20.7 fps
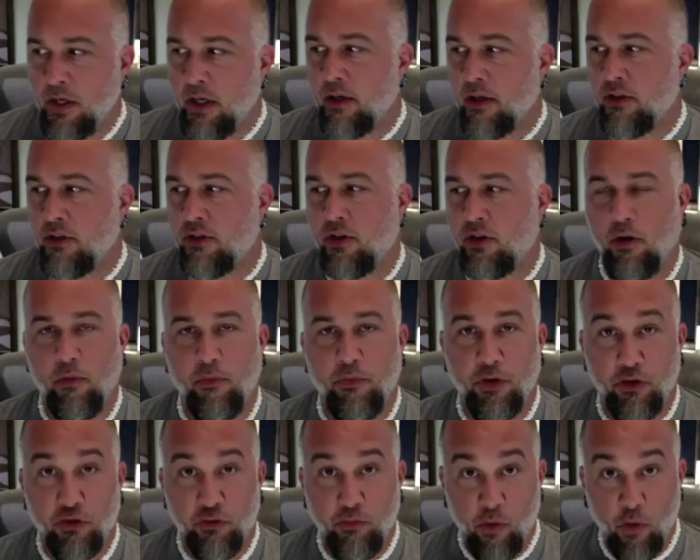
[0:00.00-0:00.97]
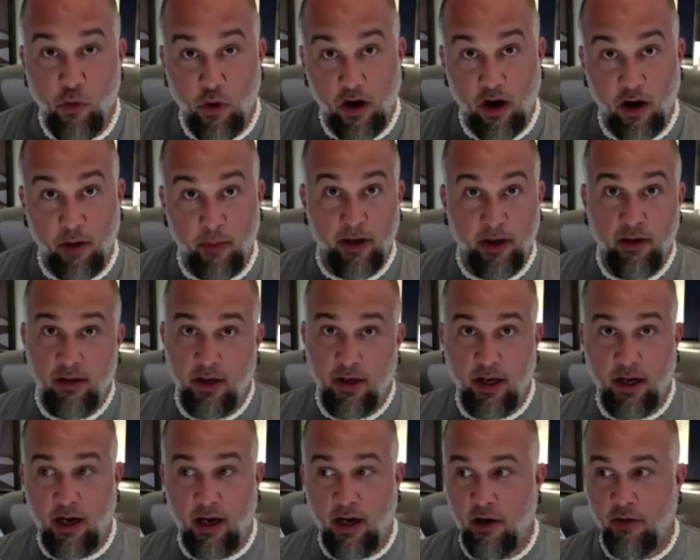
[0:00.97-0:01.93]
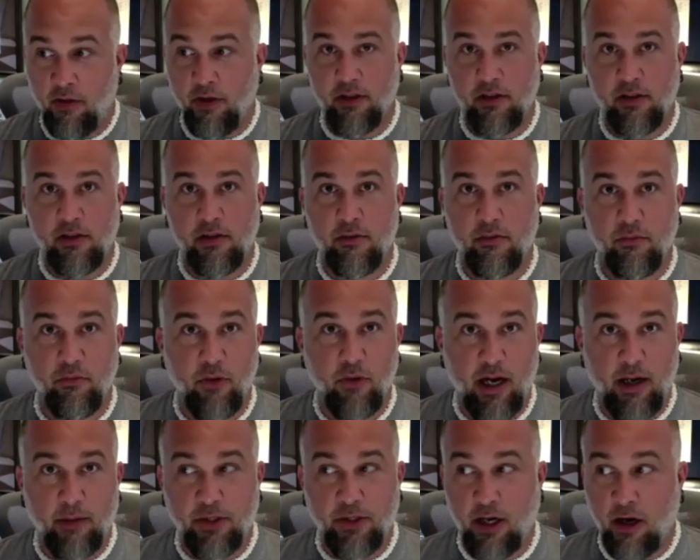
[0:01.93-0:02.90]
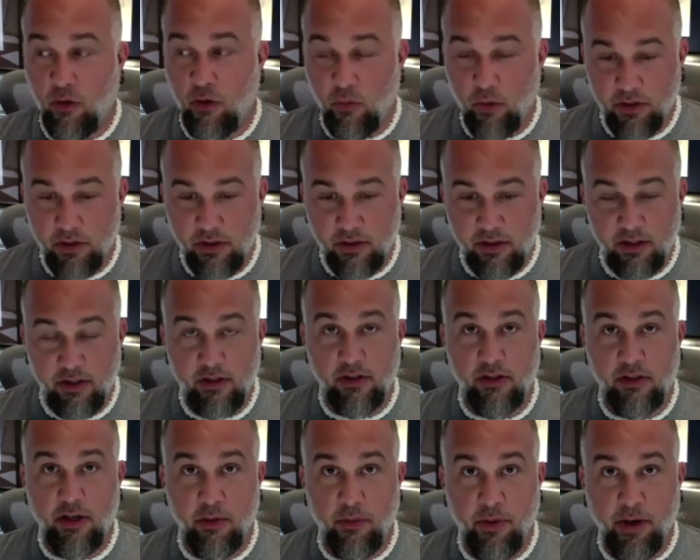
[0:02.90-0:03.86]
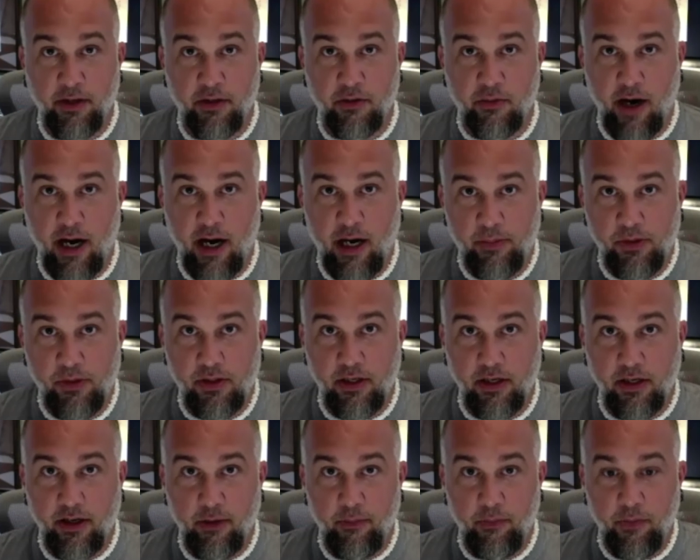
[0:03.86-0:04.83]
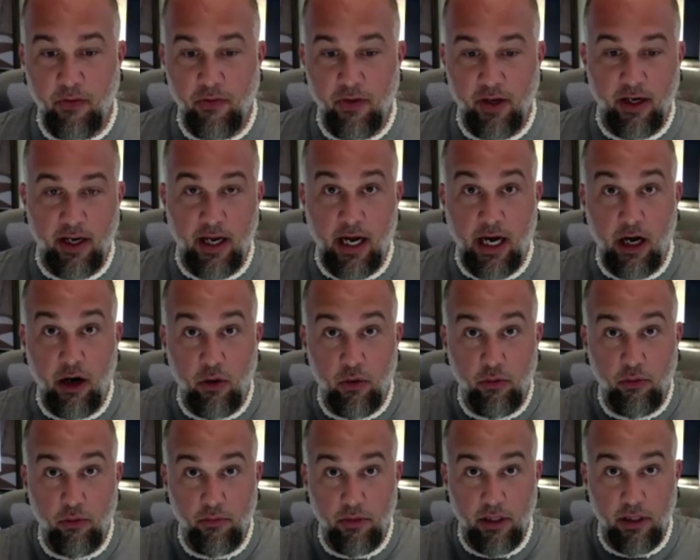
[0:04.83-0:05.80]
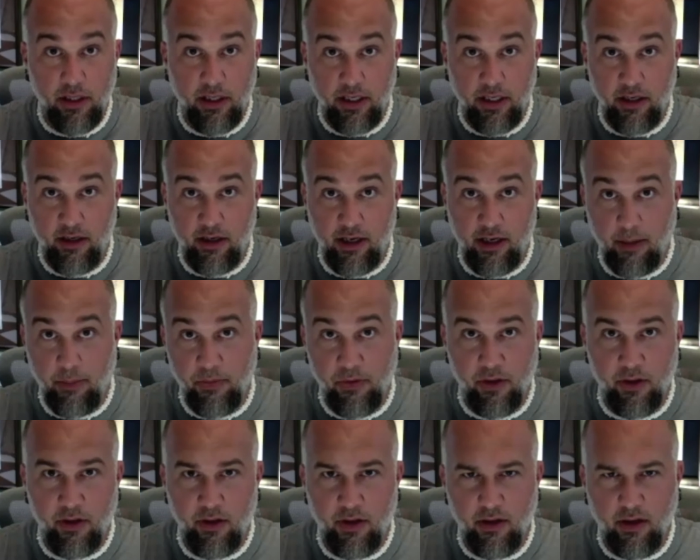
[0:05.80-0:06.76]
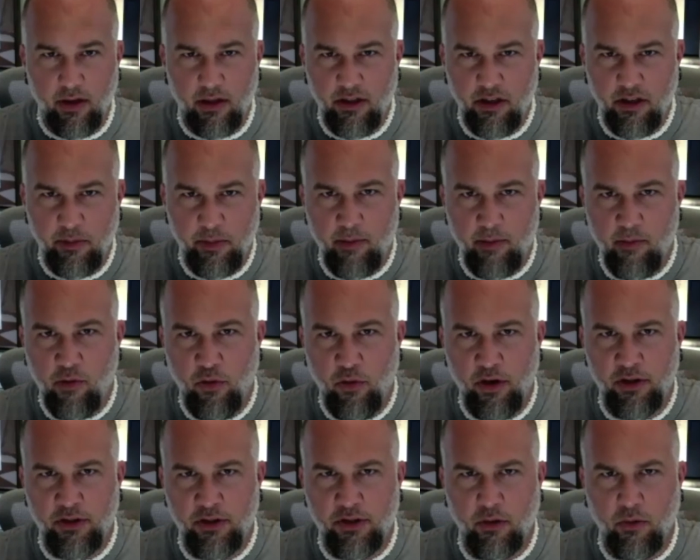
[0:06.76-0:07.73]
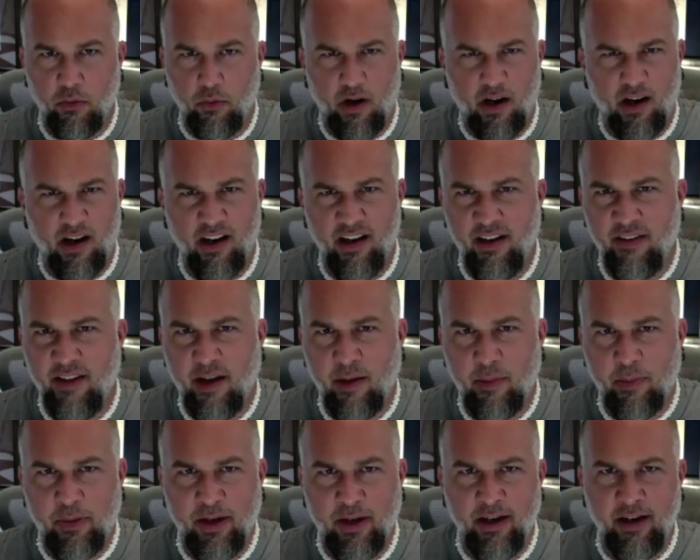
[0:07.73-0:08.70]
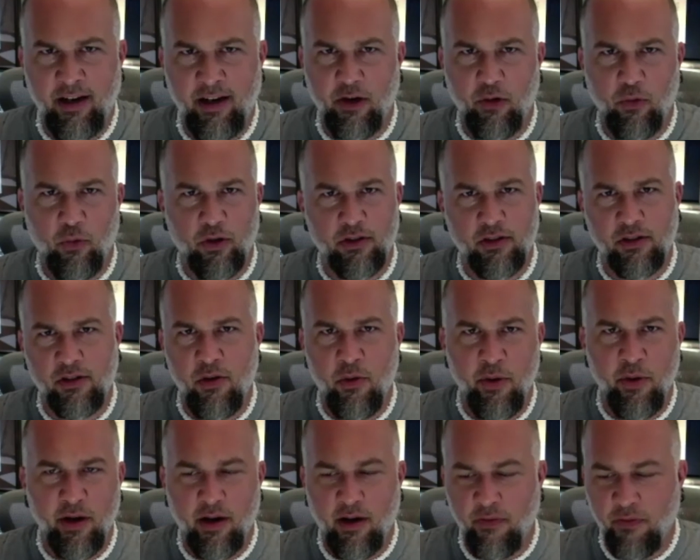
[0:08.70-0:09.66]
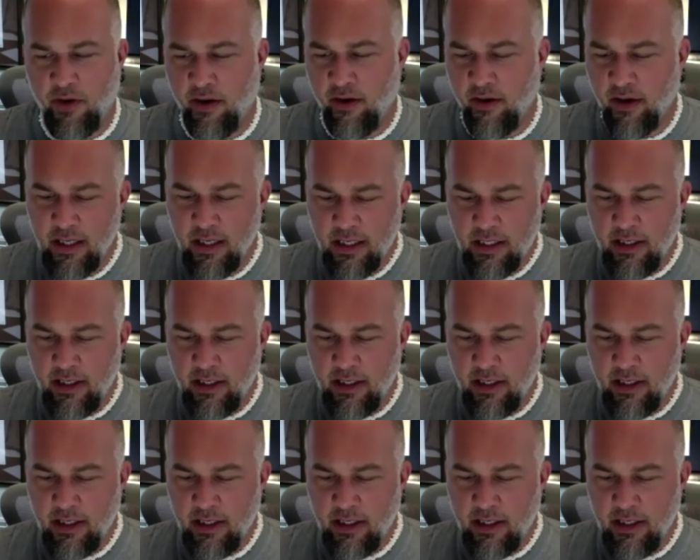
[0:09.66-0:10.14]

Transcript: So there's more coming, and how this wraps out once this series wraps, and then how in depth into a little bit more into why in that planet and what's going on there.